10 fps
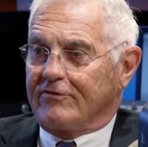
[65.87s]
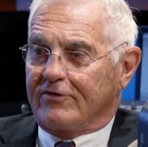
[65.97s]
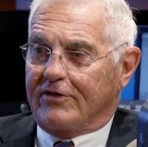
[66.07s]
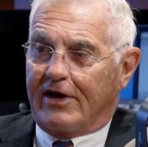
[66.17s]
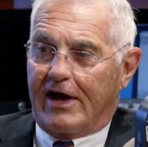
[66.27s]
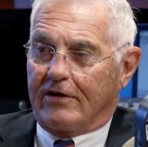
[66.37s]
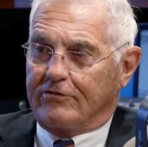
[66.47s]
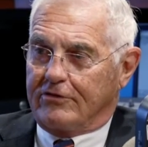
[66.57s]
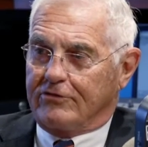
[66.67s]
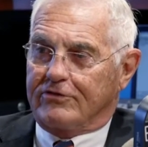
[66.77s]
for the
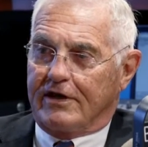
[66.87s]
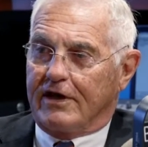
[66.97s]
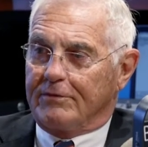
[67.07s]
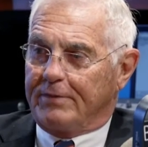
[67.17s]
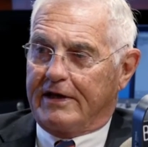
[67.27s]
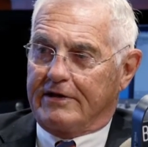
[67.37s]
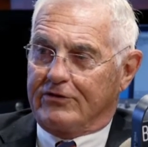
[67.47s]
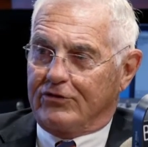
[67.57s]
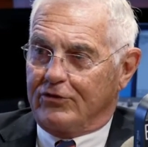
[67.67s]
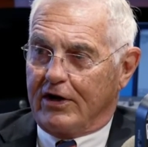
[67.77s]
house. You say I'll pay you
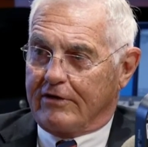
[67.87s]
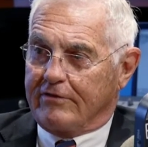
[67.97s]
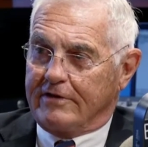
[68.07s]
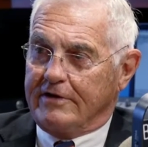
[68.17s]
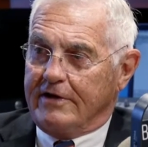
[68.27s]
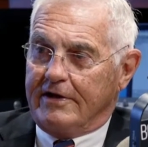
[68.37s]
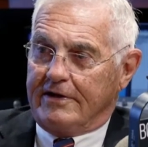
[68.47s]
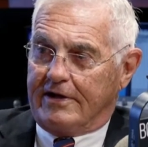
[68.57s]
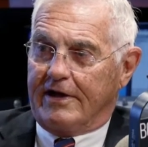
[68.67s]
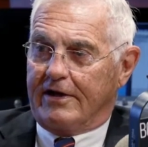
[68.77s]
$200,000,
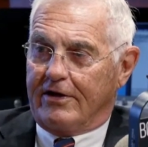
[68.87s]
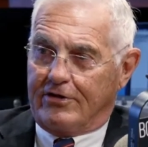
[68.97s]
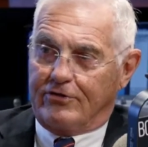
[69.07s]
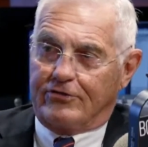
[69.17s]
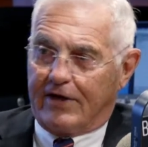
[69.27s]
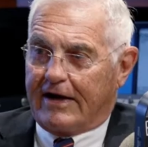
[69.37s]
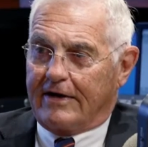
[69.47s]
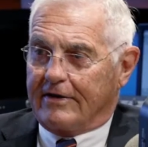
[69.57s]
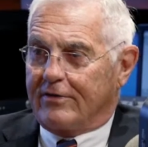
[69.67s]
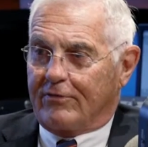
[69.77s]
and you
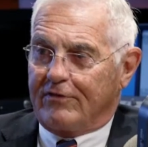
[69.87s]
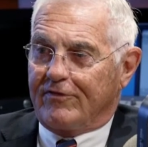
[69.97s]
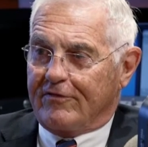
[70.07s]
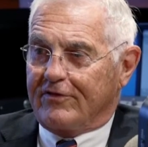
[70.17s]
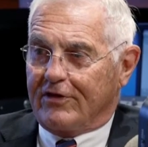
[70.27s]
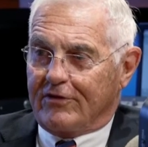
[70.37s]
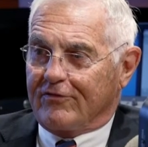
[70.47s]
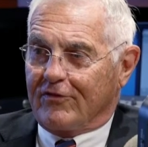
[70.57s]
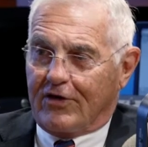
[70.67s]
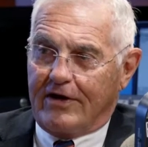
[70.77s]
settle at $350,000
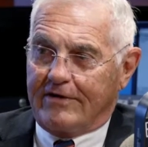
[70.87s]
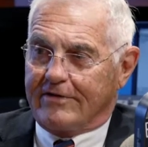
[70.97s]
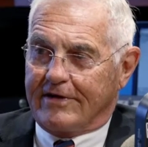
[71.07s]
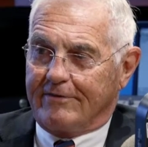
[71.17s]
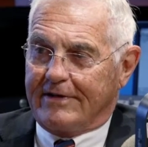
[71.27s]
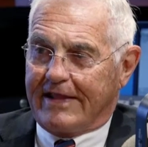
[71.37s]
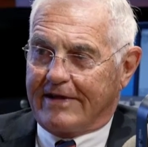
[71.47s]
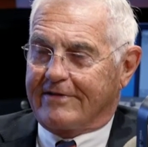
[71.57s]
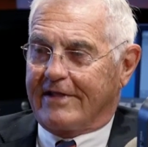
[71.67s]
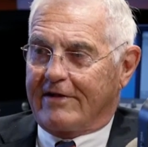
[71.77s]
or $400,000. I mean,
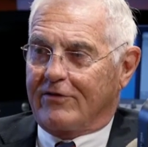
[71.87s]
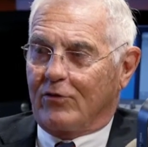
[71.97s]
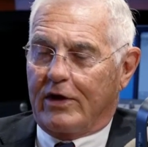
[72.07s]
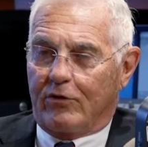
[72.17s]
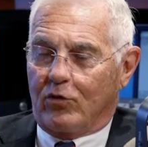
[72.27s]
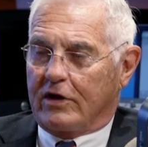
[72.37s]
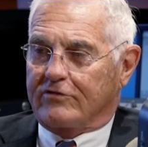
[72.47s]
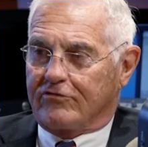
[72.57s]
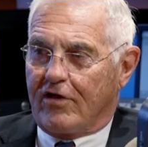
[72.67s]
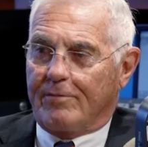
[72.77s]
that's the way it
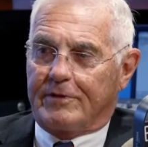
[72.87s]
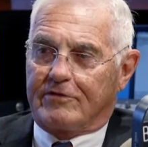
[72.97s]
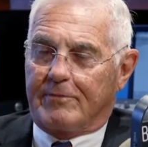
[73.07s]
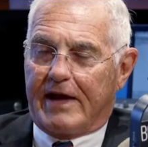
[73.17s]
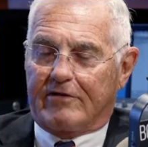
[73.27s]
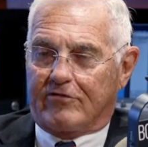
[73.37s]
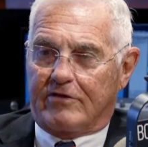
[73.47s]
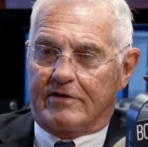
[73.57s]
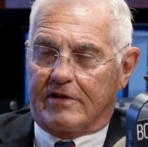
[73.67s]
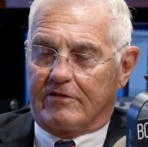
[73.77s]
works. Trump is a master
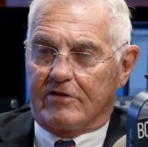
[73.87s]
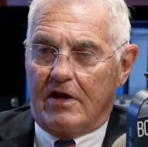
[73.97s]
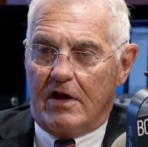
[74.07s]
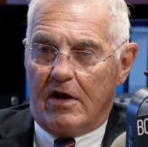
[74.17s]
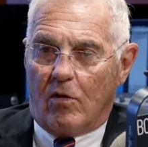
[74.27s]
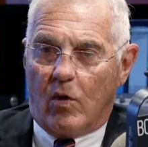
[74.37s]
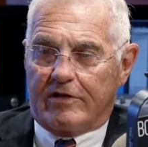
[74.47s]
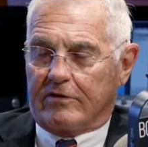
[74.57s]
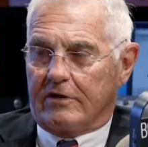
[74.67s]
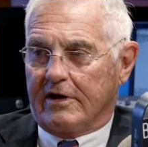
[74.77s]
at this.
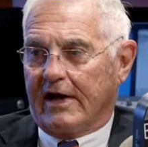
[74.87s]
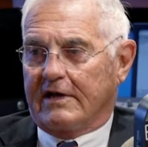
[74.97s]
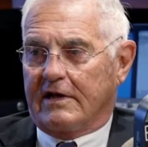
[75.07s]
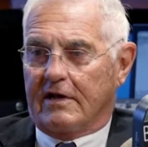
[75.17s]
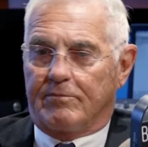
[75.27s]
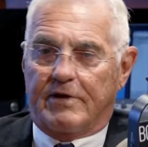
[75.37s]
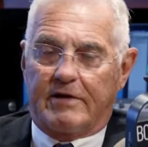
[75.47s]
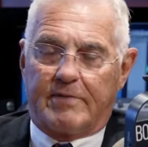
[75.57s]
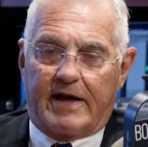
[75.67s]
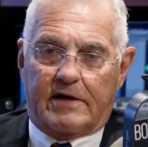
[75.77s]
Whether or not he can
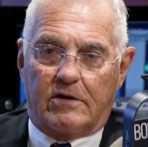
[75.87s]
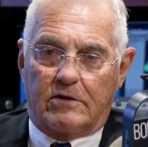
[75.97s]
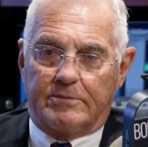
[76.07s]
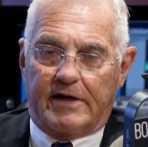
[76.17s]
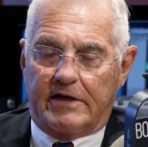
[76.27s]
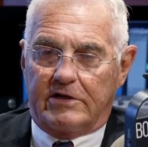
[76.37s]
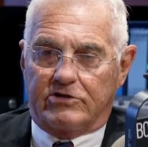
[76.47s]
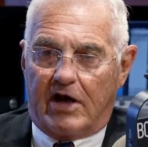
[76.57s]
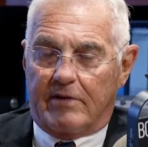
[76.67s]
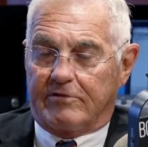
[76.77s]
bring back coal mining
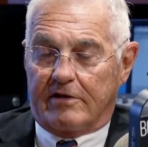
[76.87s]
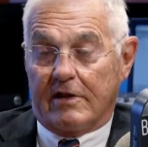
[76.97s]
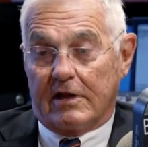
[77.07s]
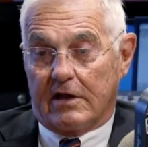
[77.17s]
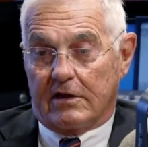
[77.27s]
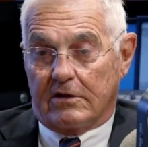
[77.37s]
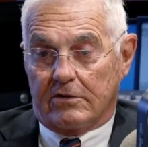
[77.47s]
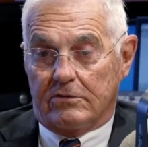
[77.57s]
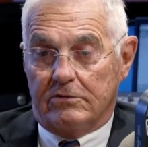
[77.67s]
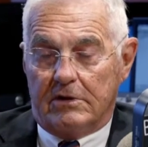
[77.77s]
jobs, I think he can
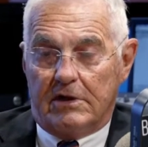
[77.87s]
do